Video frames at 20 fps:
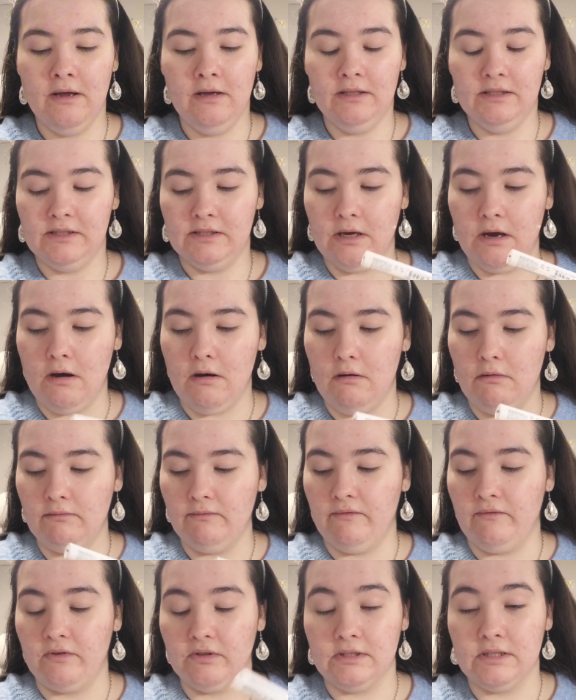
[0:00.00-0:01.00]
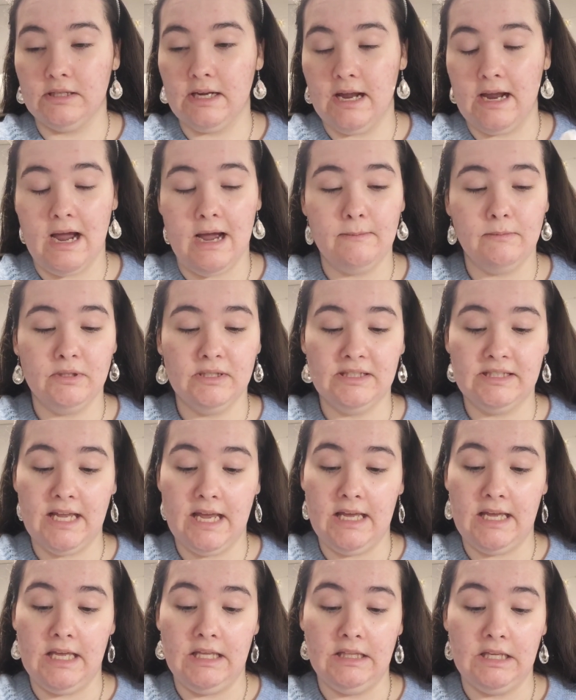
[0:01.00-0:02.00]
So for today, I'm just
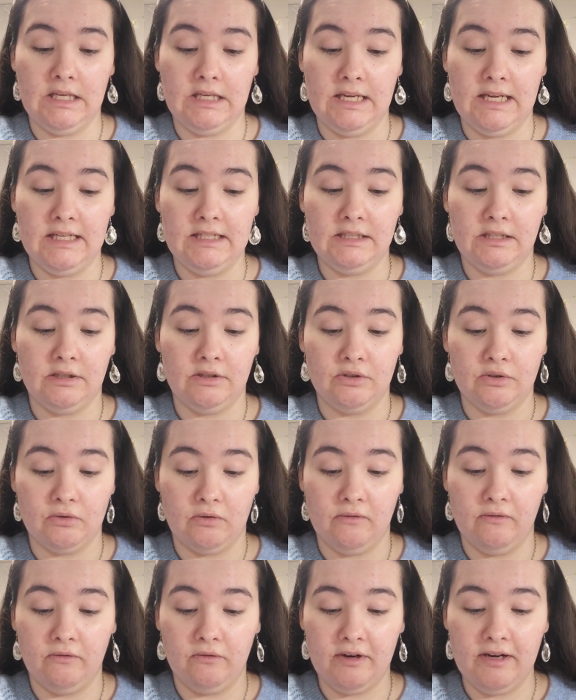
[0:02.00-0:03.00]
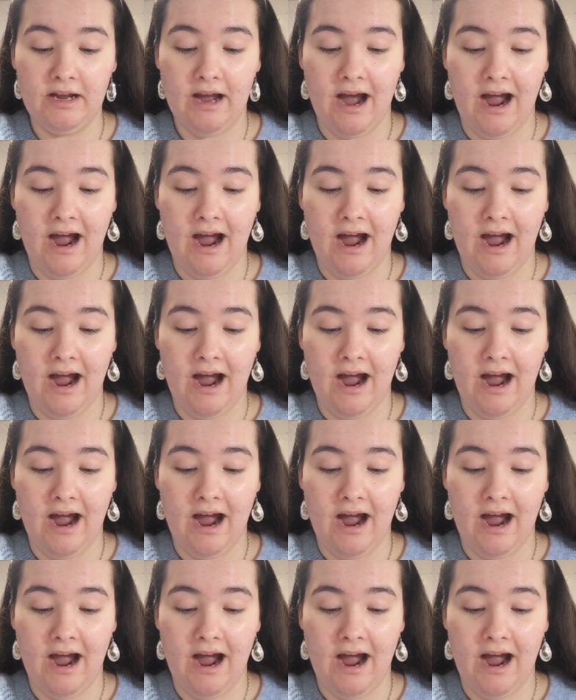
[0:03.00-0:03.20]
taking the NYX Control Freak